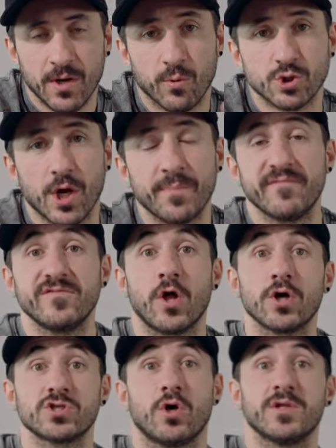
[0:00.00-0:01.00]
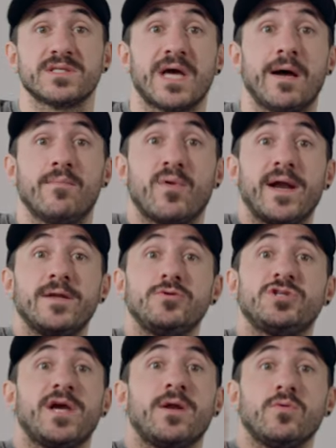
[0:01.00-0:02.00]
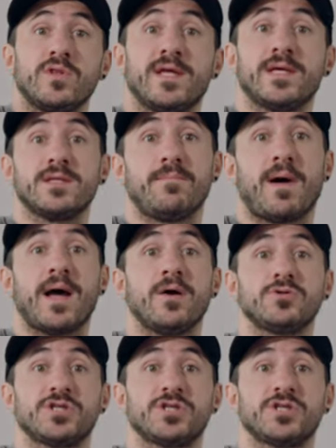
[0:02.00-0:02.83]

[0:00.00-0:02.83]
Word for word: We're dropping vlogs all the time. Brand new channel, link in the bio.